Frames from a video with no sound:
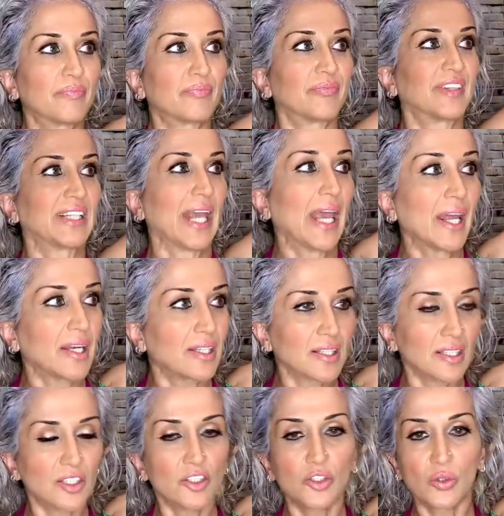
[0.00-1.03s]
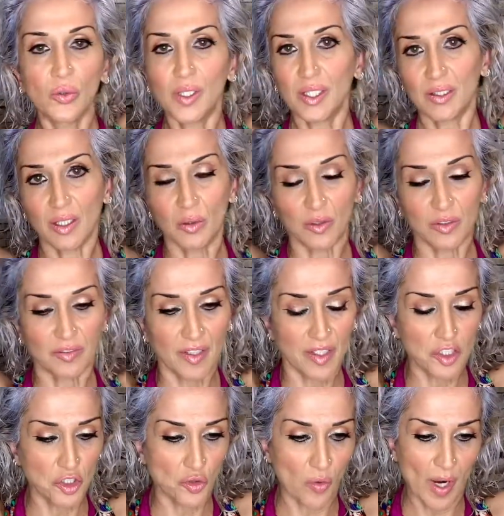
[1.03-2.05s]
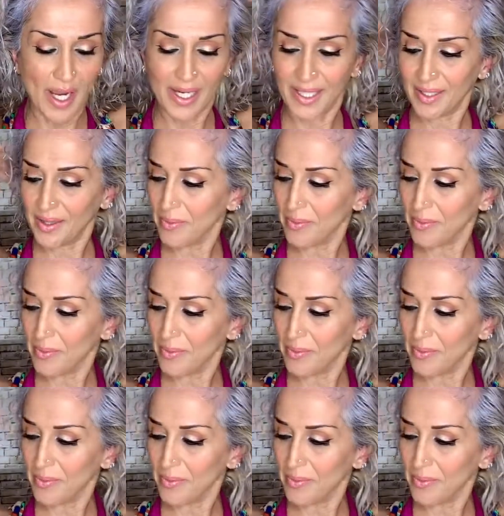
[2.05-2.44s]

dead. It didn't do anything. It was very drying. And the